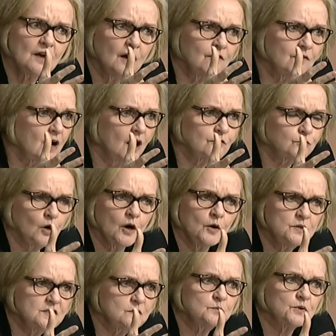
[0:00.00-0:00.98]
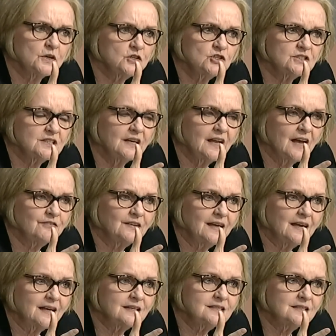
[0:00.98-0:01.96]
of, of roads and bridges in
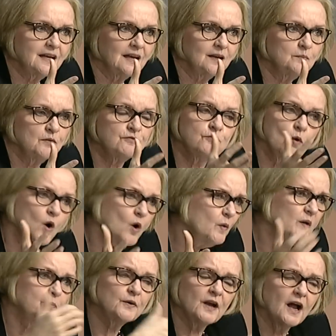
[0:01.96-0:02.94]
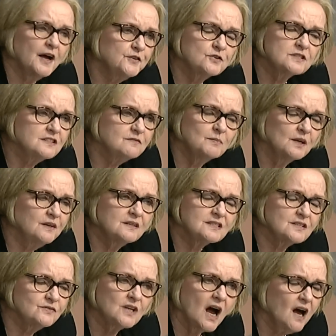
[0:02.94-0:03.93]
Afghanistan before we put hundreds of millions
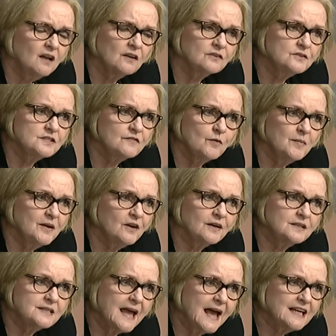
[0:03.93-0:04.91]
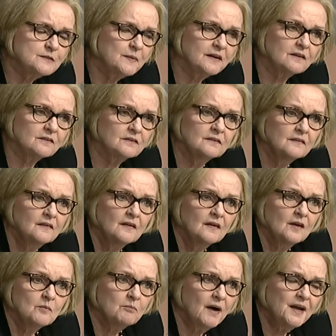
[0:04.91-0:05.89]
of dollars of American taxpayer
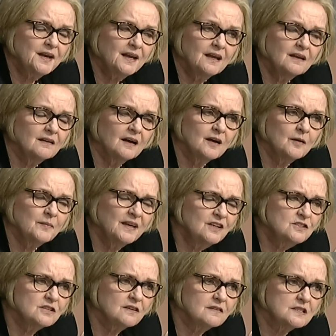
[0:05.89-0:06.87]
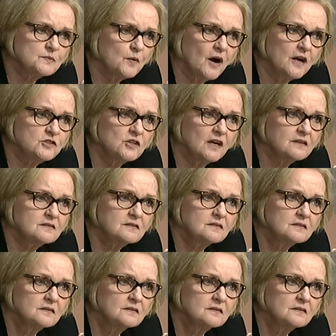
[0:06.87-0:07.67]
money um, into these projects?